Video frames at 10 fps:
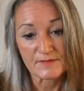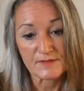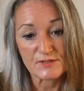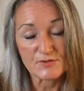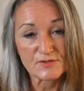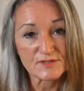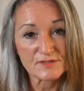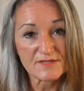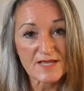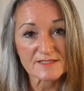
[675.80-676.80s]
you can do
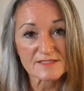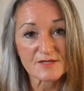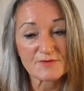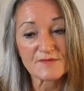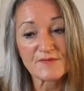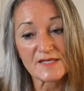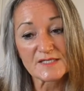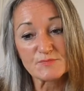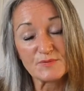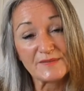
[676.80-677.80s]
that. So I think that's
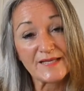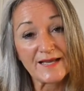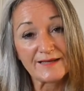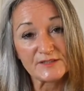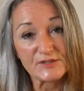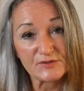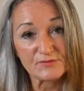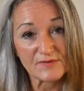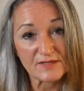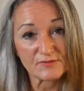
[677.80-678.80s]
probably our new
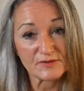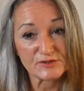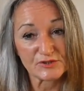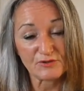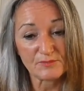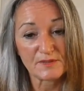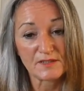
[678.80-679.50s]
favourite shop.